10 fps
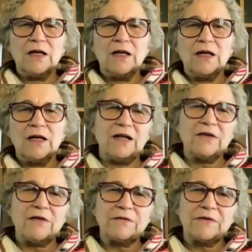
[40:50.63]
I'll
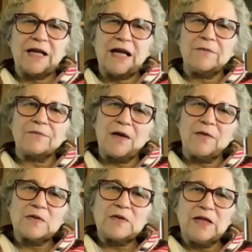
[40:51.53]
never forget, I
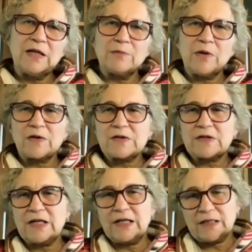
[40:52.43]
was sitting in Park
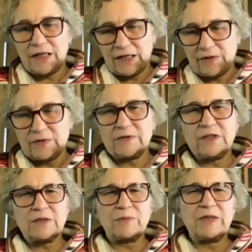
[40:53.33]
City, like I was
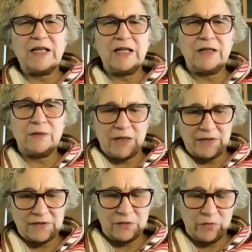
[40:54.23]
just beginning the
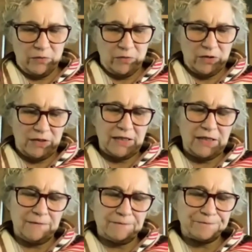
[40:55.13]
medicine wheel work,
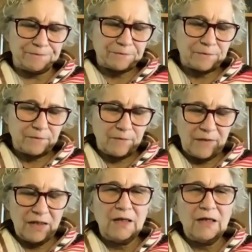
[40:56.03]
and
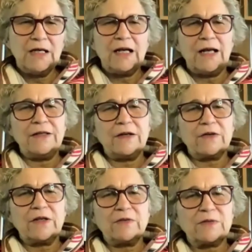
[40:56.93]
there were
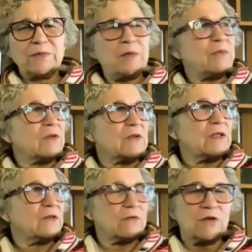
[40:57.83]
these people in
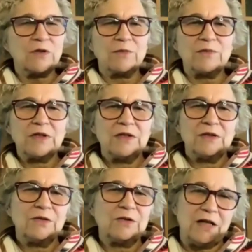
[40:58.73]
the room
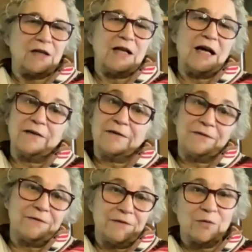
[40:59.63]
who had done a lot of
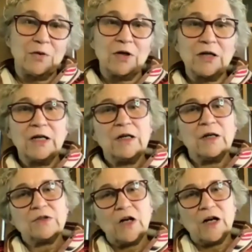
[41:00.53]
the work
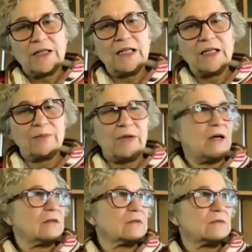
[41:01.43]
talking about